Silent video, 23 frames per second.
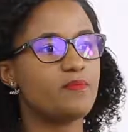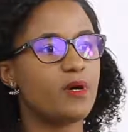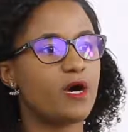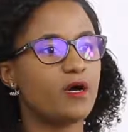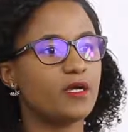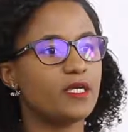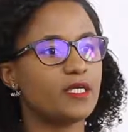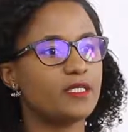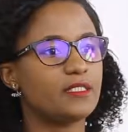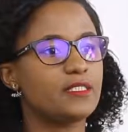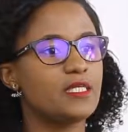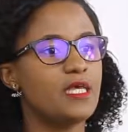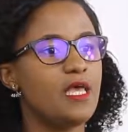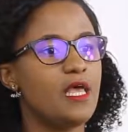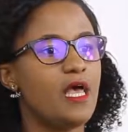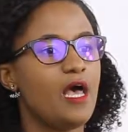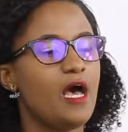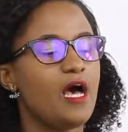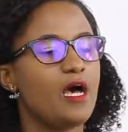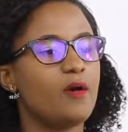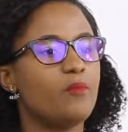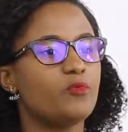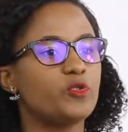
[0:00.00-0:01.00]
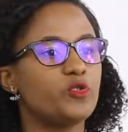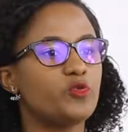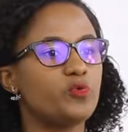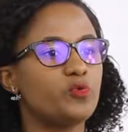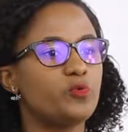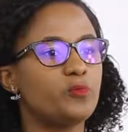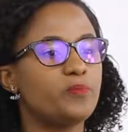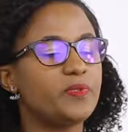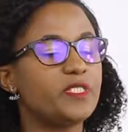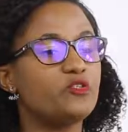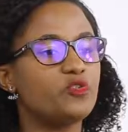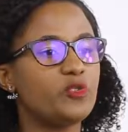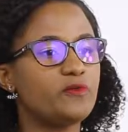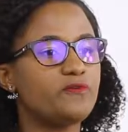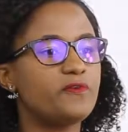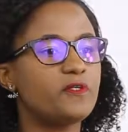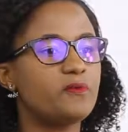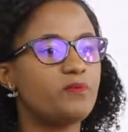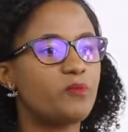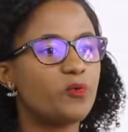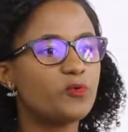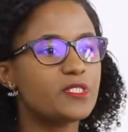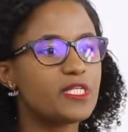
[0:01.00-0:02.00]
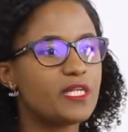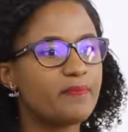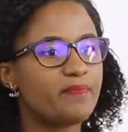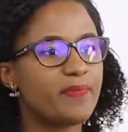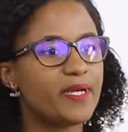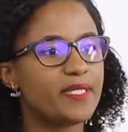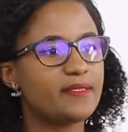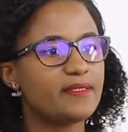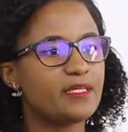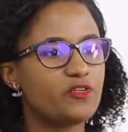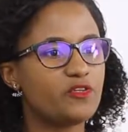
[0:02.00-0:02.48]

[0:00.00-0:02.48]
market, which will be driven mostly by the